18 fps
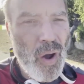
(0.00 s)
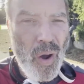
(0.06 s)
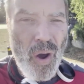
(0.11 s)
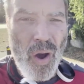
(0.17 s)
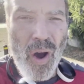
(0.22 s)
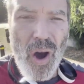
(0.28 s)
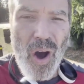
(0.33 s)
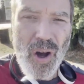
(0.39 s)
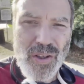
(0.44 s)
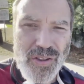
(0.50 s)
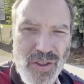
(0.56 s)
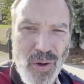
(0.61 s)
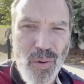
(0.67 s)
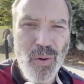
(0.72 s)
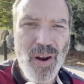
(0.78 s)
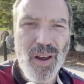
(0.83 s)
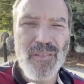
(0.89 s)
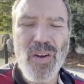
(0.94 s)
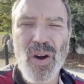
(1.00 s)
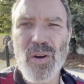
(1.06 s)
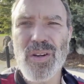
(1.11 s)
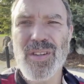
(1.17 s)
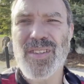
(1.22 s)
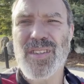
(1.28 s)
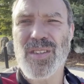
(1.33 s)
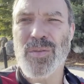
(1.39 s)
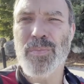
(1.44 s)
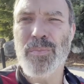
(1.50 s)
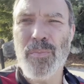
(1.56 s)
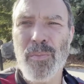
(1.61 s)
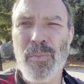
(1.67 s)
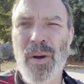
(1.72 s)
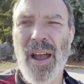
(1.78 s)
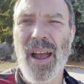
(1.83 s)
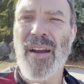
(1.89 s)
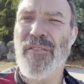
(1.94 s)
also what I've noticed is
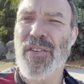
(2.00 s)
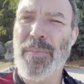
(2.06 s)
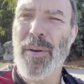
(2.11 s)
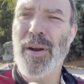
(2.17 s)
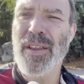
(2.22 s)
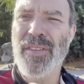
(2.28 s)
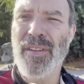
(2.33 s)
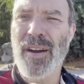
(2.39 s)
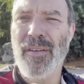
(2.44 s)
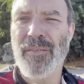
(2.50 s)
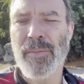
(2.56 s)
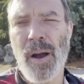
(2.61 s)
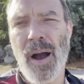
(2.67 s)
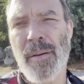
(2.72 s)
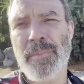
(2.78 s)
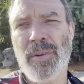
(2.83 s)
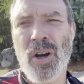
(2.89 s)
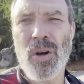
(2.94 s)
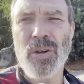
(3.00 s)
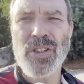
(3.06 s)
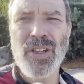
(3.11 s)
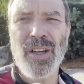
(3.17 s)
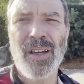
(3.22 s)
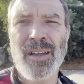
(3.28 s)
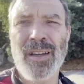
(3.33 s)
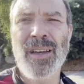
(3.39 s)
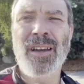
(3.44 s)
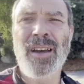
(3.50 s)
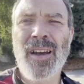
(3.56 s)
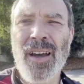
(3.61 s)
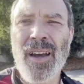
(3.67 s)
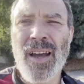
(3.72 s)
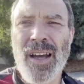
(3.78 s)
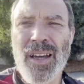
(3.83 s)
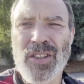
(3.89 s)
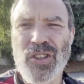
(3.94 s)
everybody that I've, I'm coaching,
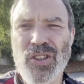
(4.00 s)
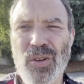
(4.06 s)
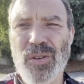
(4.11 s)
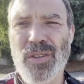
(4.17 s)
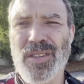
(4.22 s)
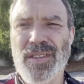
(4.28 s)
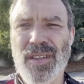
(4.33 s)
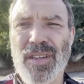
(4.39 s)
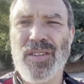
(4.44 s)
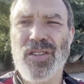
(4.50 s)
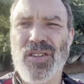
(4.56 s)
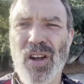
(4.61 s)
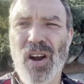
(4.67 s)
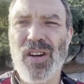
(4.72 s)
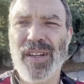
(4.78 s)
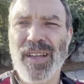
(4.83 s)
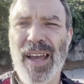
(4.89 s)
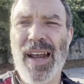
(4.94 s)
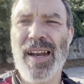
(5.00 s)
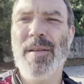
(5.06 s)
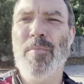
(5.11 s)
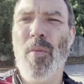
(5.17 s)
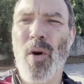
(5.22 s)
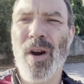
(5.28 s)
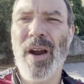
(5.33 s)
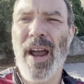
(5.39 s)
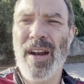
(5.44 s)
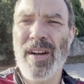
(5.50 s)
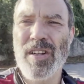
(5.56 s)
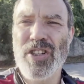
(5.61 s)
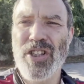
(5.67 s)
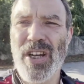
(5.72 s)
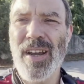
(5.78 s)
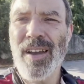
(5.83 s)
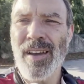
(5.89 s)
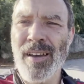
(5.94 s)
as soon as they start getting more
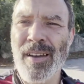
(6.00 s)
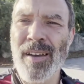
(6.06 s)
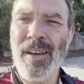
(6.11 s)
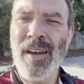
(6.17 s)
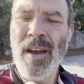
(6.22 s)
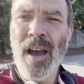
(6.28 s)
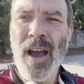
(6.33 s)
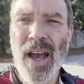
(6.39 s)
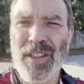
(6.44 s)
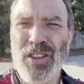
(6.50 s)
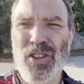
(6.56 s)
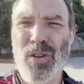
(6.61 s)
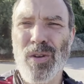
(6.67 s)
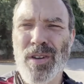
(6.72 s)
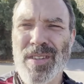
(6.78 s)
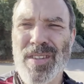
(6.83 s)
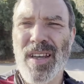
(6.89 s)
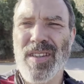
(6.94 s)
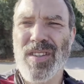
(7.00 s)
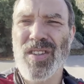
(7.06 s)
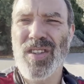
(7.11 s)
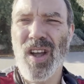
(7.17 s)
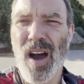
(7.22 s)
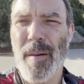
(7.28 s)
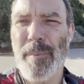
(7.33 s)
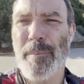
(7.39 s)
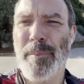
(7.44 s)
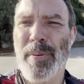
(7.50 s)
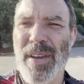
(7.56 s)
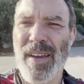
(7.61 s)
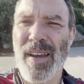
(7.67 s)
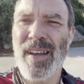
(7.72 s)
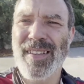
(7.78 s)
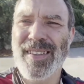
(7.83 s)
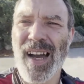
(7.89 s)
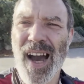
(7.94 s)
energy, as soon as they stop
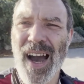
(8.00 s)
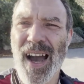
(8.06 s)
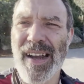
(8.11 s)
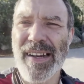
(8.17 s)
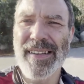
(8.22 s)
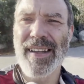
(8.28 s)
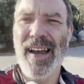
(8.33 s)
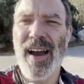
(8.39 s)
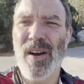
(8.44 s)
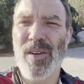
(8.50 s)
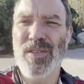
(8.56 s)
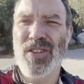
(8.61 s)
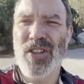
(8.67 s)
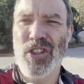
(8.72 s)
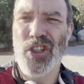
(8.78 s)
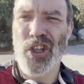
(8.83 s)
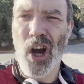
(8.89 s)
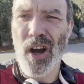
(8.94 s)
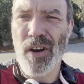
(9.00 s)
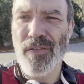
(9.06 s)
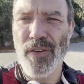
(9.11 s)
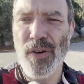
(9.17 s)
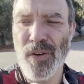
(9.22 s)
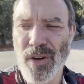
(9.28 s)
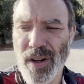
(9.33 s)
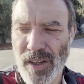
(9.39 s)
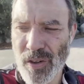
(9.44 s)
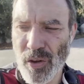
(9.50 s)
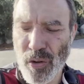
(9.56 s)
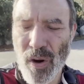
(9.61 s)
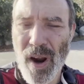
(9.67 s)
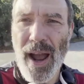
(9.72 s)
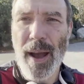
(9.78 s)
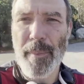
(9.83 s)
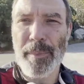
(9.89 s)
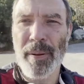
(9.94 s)
being tied down to junk food and crap,